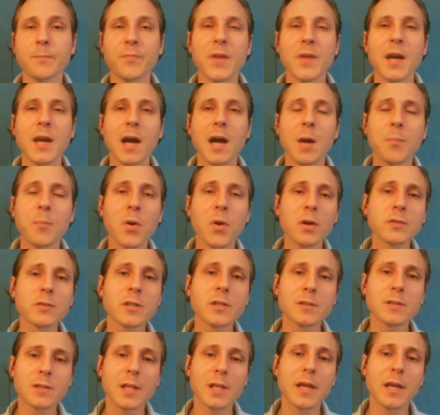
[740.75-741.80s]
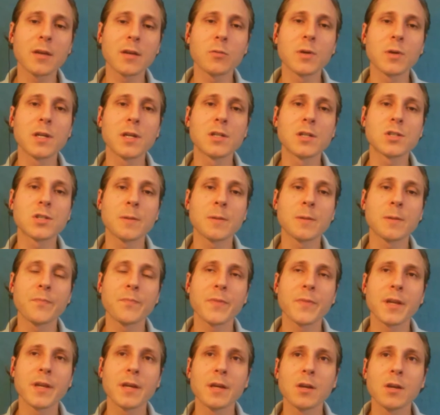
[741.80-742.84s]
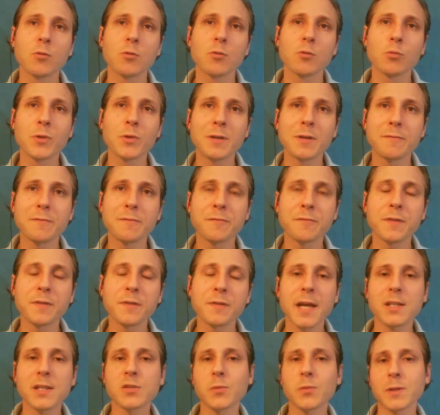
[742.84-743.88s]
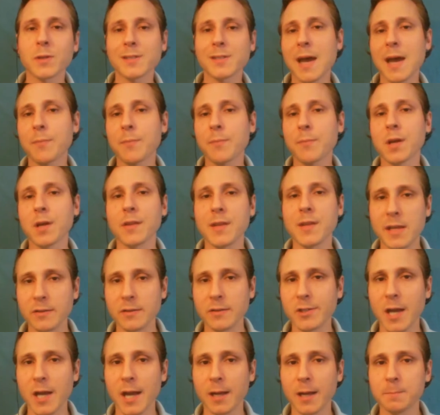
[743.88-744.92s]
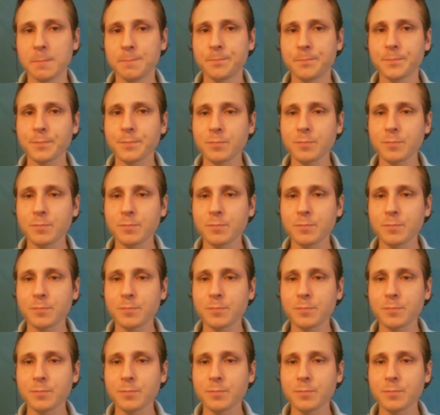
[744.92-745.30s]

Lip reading: to, a person's language reflects what's happening on the inside.